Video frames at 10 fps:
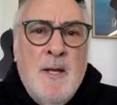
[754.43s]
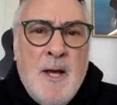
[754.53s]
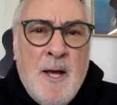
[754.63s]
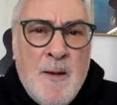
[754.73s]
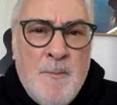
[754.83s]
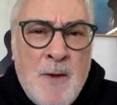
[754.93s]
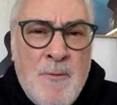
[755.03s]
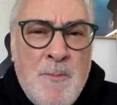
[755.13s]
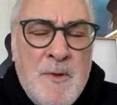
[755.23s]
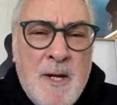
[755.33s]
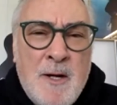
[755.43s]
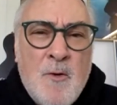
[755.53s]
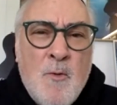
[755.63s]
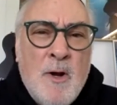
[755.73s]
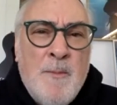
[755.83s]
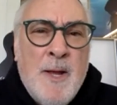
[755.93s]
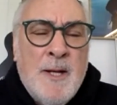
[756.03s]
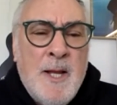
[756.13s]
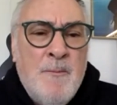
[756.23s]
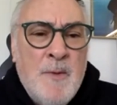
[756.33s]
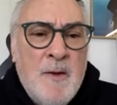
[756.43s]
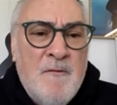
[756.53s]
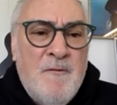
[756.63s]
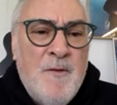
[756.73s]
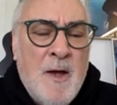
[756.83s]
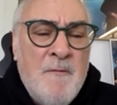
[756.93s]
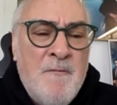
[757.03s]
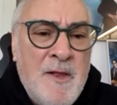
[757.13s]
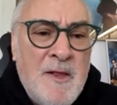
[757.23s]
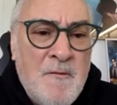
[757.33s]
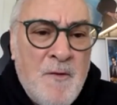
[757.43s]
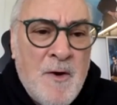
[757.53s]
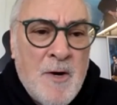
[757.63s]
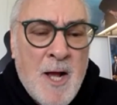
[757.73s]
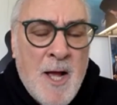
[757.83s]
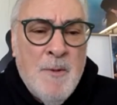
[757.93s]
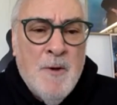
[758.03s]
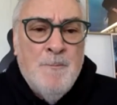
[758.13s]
I represented a quarterback named Vince Ferragamo,